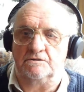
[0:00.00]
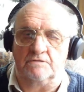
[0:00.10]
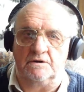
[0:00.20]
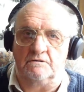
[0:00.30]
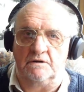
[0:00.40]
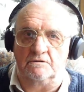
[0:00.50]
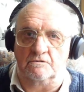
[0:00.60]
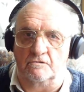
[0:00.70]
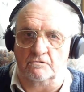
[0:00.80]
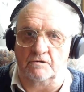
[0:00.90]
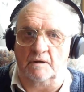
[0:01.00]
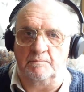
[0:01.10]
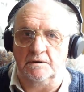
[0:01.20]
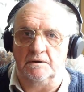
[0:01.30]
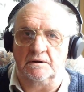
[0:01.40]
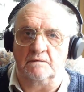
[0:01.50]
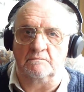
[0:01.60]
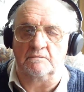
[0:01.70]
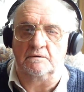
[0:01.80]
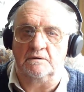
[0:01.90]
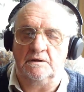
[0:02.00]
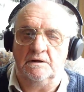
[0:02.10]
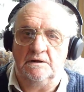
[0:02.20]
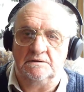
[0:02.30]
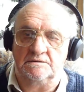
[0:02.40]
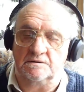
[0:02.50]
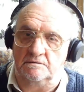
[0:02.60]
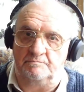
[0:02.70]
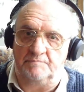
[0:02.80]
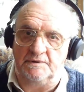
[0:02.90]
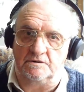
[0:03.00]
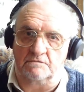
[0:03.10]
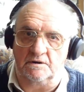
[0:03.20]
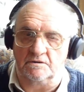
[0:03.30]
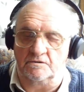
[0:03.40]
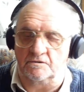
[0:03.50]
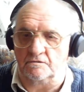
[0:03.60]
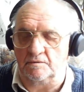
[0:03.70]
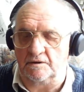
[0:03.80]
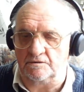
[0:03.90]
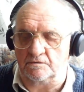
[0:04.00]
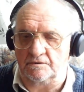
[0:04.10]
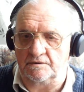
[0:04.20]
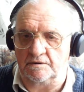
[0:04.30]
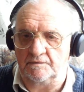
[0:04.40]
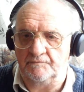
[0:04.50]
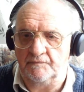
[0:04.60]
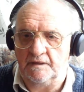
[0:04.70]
to run around grabbing the camera to beat a rainstorm and that sort of thing.